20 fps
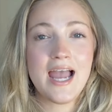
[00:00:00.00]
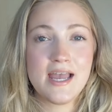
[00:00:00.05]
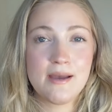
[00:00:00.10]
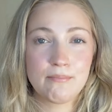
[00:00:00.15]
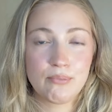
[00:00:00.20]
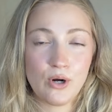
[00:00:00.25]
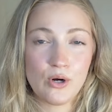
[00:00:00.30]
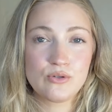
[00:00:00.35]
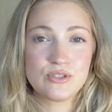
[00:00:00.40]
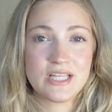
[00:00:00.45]
I
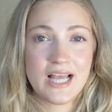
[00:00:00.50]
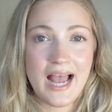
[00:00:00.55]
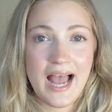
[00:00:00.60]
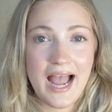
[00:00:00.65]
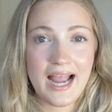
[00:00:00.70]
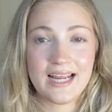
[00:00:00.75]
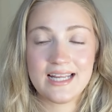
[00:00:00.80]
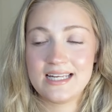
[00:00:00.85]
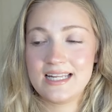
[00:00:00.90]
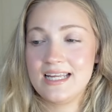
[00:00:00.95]
am prone to
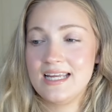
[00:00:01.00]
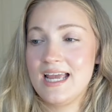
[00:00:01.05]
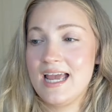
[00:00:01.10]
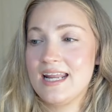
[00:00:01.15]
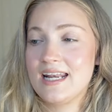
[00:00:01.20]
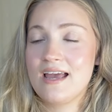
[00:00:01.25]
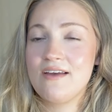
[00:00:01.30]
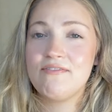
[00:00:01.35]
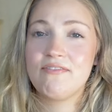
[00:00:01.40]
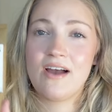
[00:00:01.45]
acne
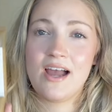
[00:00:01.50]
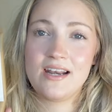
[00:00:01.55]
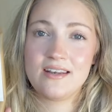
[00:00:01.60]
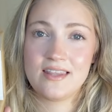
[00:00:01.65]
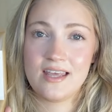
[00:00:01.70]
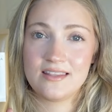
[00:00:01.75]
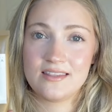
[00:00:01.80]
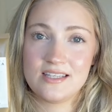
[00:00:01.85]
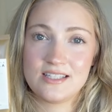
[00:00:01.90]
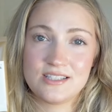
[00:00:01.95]
and I
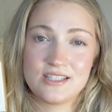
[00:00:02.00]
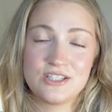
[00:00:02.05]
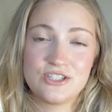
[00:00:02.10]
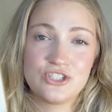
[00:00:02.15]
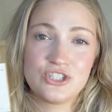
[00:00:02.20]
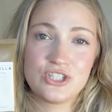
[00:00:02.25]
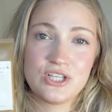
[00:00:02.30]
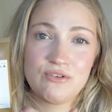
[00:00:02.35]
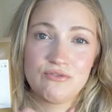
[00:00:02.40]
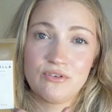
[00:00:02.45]
find that this
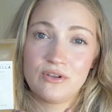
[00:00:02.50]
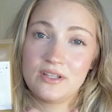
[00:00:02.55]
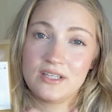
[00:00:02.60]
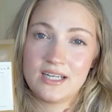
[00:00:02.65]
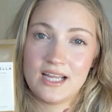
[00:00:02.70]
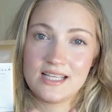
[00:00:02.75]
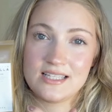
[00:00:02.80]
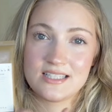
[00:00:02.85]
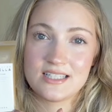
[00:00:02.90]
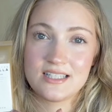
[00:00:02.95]
is just a
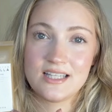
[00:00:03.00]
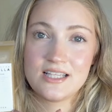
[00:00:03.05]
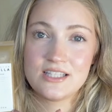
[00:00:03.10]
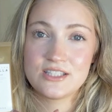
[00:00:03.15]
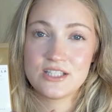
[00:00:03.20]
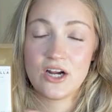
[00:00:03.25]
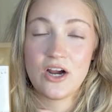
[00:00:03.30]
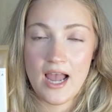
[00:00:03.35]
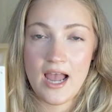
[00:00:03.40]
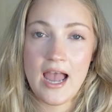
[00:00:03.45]
really nice
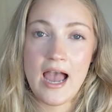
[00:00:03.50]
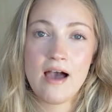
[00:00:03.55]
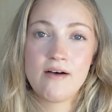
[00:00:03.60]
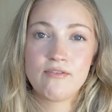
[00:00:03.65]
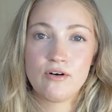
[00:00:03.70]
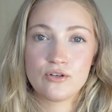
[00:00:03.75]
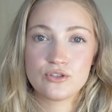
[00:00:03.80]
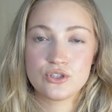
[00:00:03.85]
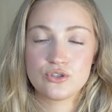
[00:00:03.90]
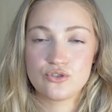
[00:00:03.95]
cleanser. I
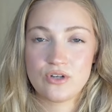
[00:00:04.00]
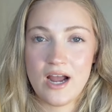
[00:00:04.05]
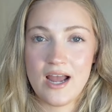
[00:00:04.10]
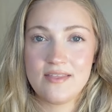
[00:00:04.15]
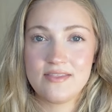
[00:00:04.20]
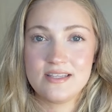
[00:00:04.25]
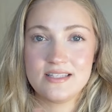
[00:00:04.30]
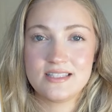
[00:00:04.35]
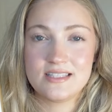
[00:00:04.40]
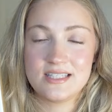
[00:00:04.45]
have also
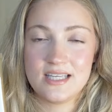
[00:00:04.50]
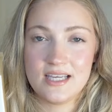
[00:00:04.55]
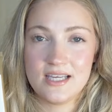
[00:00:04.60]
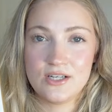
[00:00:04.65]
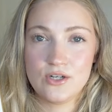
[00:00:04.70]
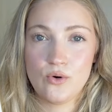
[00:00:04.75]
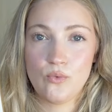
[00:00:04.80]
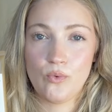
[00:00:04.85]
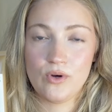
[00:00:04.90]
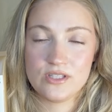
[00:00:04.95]
tried the
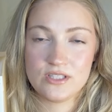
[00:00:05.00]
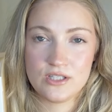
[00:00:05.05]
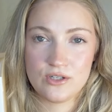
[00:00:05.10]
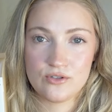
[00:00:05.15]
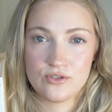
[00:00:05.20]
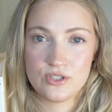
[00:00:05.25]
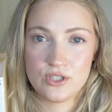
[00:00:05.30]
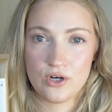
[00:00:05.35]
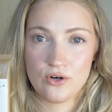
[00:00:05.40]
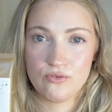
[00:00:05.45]
Skin
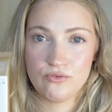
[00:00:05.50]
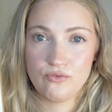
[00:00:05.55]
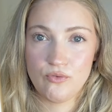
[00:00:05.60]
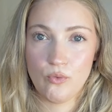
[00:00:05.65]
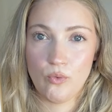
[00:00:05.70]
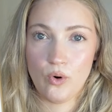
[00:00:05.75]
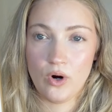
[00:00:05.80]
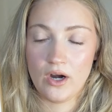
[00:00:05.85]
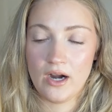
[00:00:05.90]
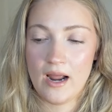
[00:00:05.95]

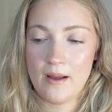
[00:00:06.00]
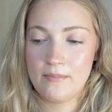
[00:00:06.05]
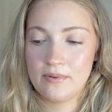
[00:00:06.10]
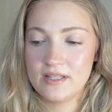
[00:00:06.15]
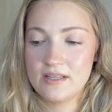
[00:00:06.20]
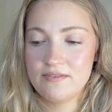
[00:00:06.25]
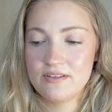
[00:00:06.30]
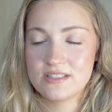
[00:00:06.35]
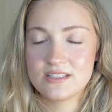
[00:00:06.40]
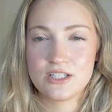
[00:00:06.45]
1004. I
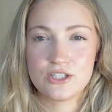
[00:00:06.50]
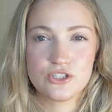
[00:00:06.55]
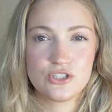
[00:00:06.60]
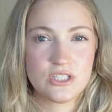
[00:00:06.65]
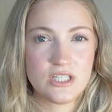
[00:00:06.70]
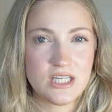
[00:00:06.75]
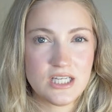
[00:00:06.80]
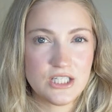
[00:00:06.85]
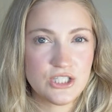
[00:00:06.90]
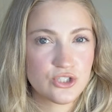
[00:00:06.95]
believe it's their
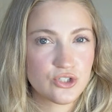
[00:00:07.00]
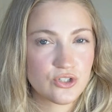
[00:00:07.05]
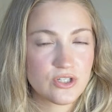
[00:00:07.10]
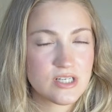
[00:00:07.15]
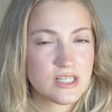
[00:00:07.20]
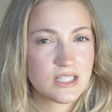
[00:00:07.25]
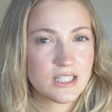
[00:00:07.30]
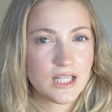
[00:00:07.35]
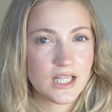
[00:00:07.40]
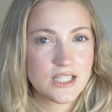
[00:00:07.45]
tea
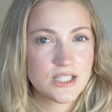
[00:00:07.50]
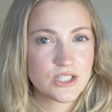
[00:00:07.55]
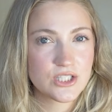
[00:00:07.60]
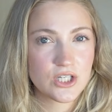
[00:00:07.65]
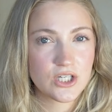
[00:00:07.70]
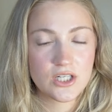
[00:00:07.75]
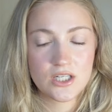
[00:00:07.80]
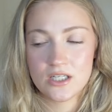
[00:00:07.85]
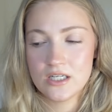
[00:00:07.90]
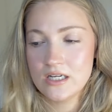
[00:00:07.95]
tree
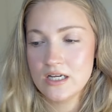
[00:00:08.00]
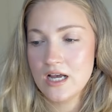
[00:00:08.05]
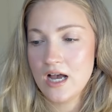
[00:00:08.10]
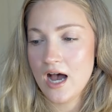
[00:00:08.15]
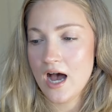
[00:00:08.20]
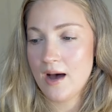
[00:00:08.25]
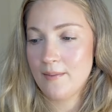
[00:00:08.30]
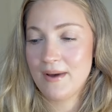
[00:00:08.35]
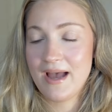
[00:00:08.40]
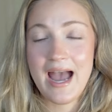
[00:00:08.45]
cleanser.
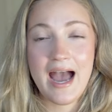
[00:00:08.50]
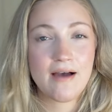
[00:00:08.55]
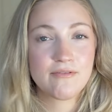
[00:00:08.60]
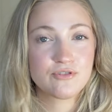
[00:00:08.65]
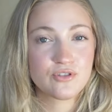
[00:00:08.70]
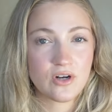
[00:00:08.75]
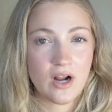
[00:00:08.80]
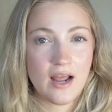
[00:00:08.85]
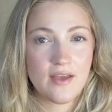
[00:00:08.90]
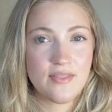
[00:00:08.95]
Um, I
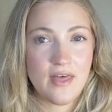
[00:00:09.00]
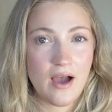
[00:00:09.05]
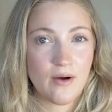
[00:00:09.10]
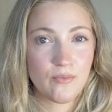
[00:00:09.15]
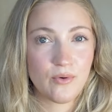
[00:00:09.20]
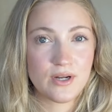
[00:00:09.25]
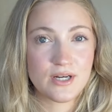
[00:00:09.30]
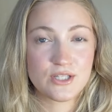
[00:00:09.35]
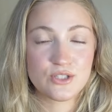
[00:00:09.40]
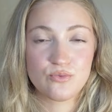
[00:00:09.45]
have tried
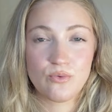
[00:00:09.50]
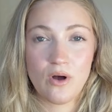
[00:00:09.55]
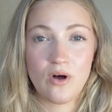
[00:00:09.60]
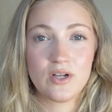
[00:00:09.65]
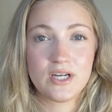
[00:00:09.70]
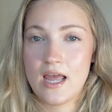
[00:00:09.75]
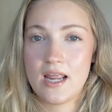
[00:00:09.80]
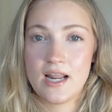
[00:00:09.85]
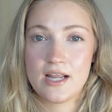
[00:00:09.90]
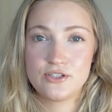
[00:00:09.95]
that one as
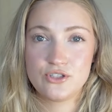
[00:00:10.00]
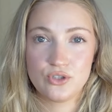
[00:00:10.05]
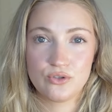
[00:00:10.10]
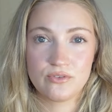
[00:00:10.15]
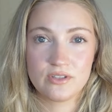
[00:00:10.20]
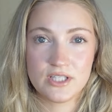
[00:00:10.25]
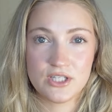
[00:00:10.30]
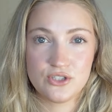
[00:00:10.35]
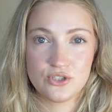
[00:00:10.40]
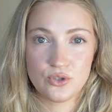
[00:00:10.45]
well and I do
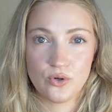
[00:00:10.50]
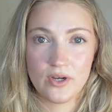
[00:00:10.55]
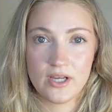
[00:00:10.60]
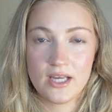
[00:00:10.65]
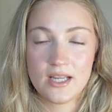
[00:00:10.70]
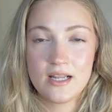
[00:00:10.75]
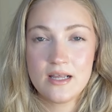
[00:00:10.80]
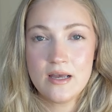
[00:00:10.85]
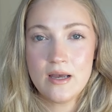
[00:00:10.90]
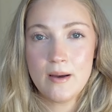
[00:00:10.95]
really enjoy
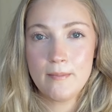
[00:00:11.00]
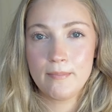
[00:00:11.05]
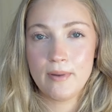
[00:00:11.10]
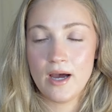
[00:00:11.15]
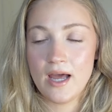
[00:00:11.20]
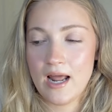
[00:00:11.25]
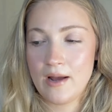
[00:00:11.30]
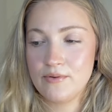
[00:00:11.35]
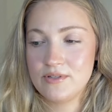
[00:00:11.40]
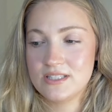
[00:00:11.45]
it.
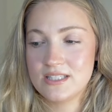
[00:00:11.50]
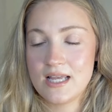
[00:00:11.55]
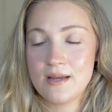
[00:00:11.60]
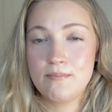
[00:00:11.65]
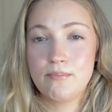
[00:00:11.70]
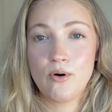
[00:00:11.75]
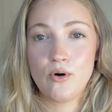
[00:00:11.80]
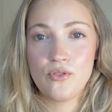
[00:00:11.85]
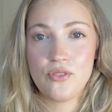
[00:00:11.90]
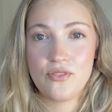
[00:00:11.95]
But I would
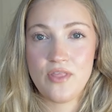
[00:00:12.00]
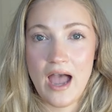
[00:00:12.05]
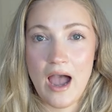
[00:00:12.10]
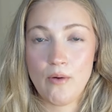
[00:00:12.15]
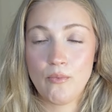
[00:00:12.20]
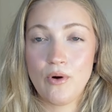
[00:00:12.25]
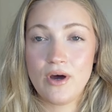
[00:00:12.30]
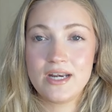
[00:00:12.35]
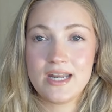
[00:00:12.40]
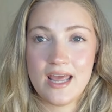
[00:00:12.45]
say both
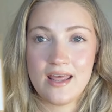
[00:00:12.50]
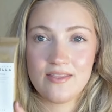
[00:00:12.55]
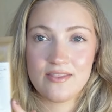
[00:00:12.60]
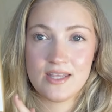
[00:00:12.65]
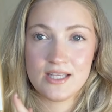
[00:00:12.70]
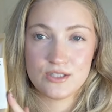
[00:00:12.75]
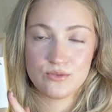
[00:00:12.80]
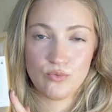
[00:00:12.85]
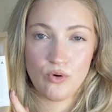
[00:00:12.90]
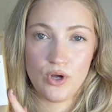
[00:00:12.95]
that one
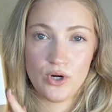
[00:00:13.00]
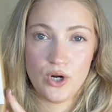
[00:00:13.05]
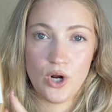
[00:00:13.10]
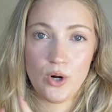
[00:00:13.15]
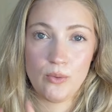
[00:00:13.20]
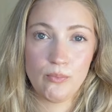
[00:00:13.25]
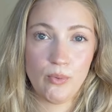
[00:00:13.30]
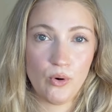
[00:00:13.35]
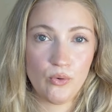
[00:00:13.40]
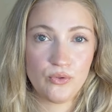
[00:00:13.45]
and this one
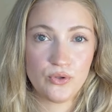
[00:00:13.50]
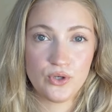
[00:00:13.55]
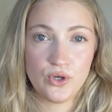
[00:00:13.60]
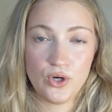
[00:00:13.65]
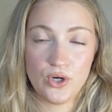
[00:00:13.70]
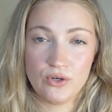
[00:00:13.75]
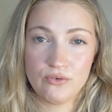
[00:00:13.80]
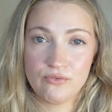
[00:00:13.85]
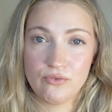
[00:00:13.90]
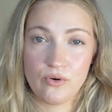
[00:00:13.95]
are both
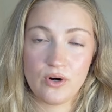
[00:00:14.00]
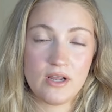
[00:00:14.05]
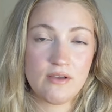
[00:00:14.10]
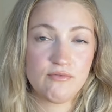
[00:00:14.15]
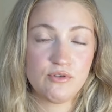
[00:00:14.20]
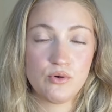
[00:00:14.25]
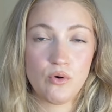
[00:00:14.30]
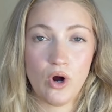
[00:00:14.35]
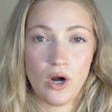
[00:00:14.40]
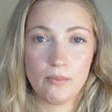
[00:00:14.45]
good for
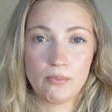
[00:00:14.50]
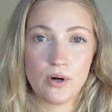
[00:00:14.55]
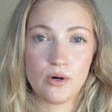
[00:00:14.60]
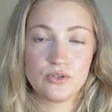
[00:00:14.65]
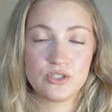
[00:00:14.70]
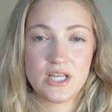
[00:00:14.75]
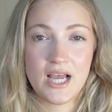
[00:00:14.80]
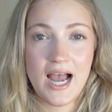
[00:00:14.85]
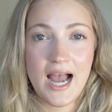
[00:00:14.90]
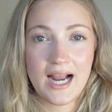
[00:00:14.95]
if you are
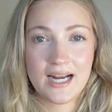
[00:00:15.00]
prone to